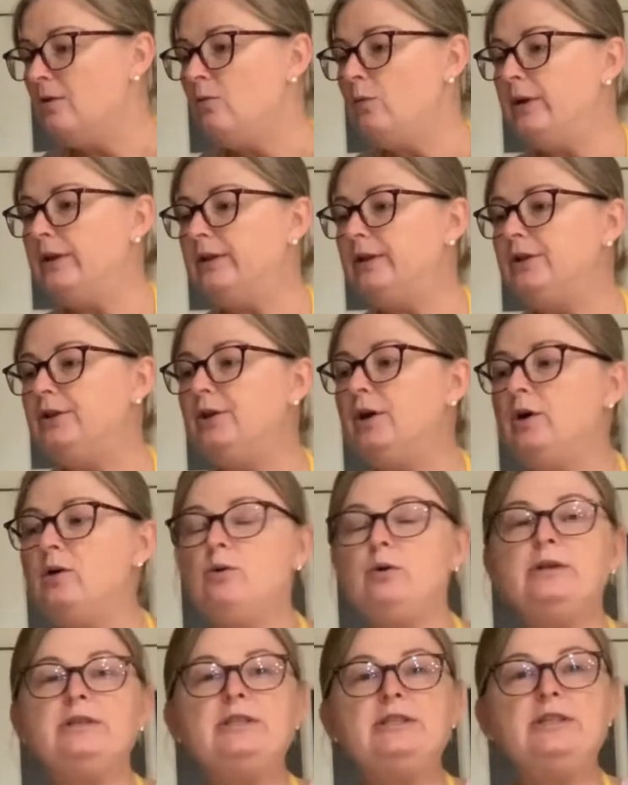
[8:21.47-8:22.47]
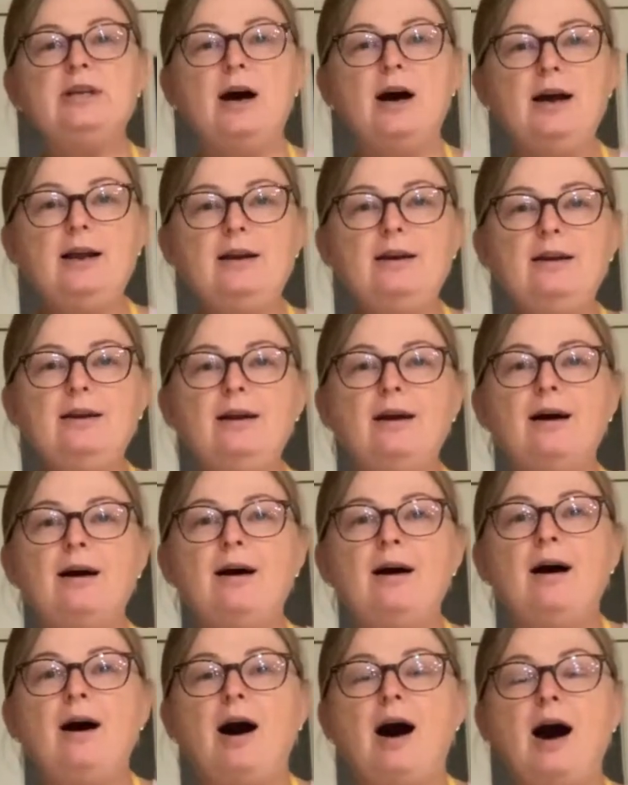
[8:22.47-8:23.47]
When the dough is done,
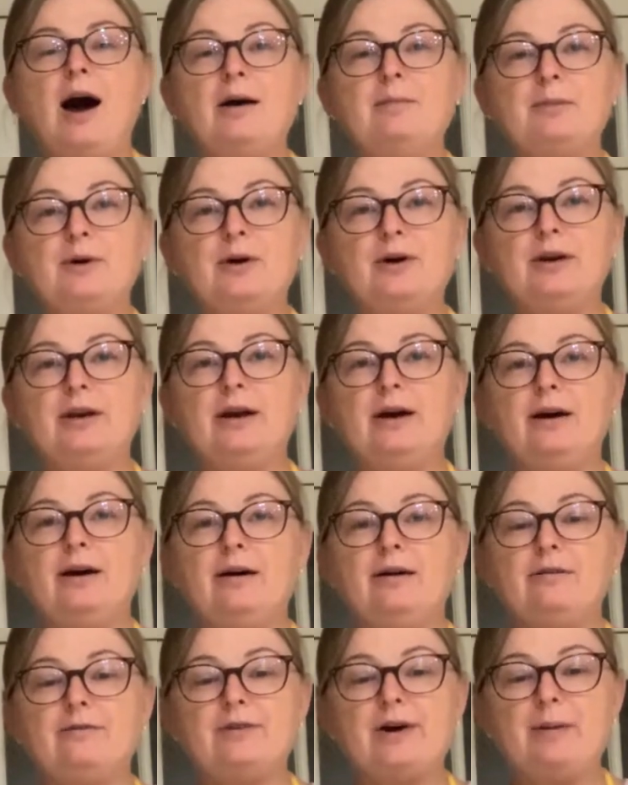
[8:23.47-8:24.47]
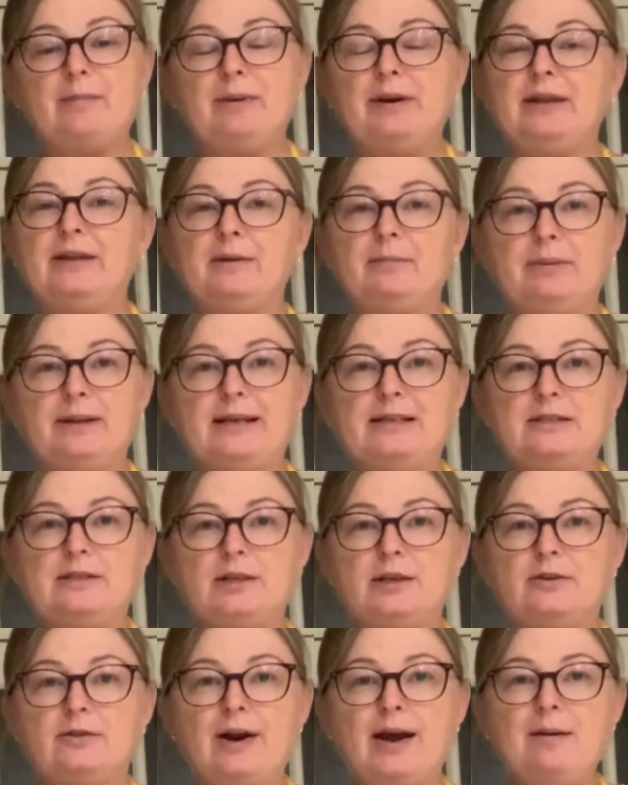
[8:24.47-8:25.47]
I'm gonna wrap it in a
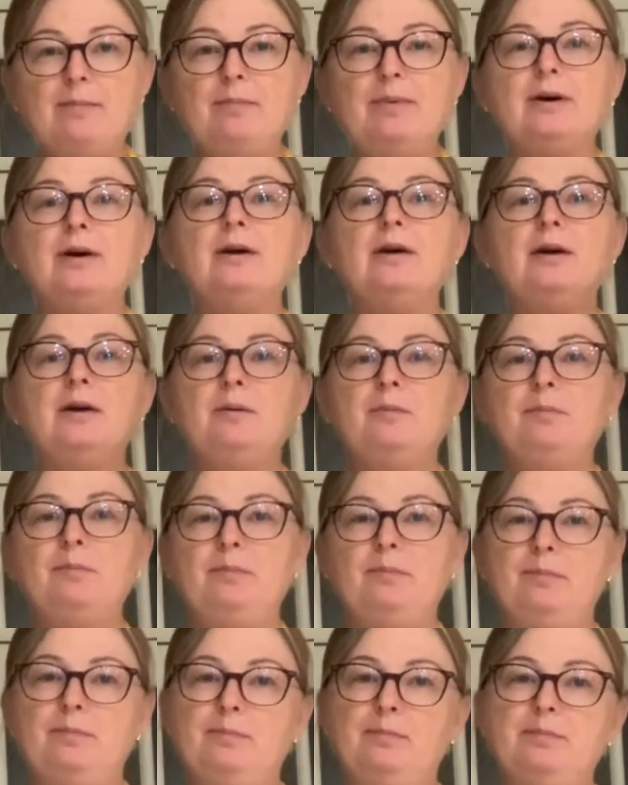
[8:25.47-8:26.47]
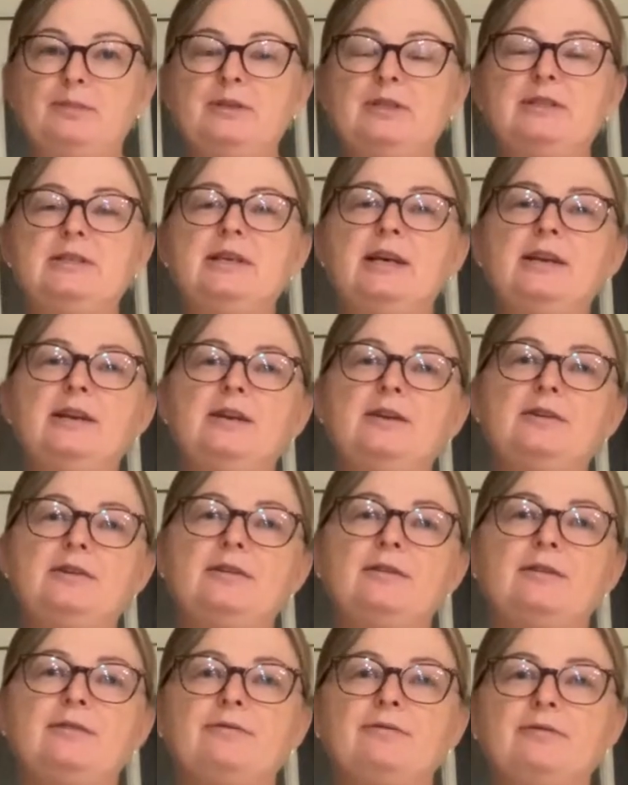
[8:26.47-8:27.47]
plastic wrap, send
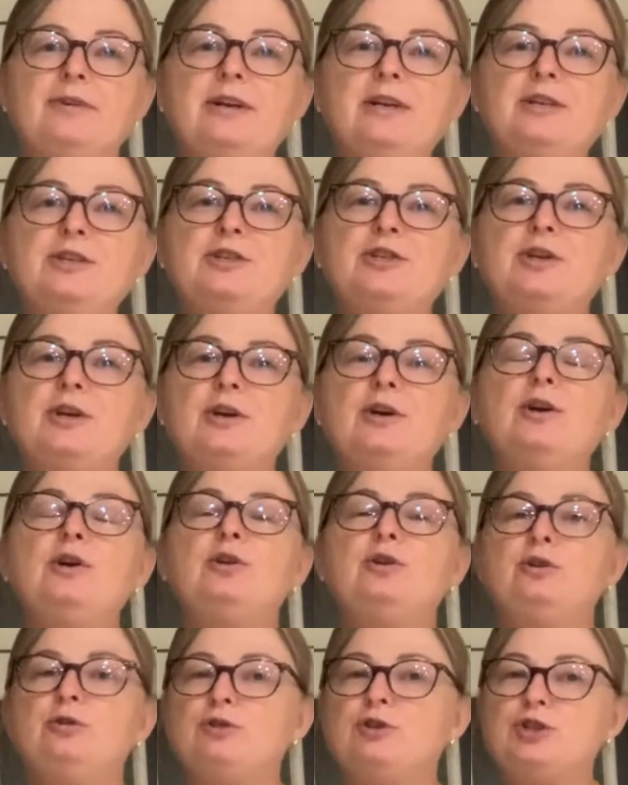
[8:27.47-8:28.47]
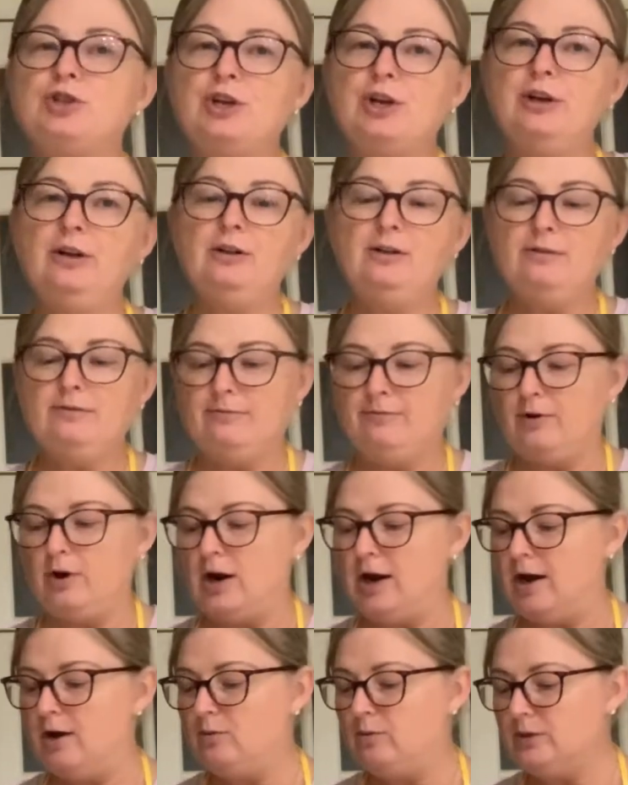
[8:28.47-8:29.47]
it to the fridge to chill for
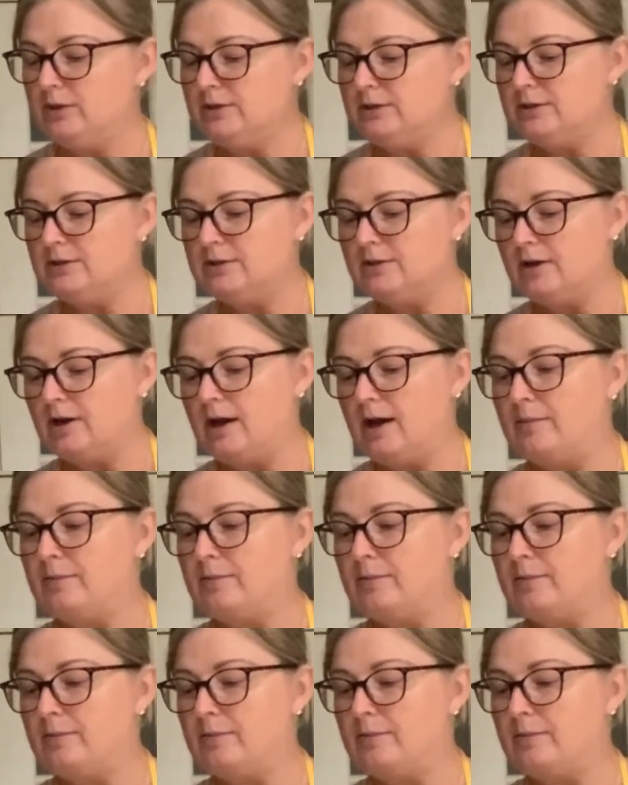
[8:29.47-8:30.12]
hours.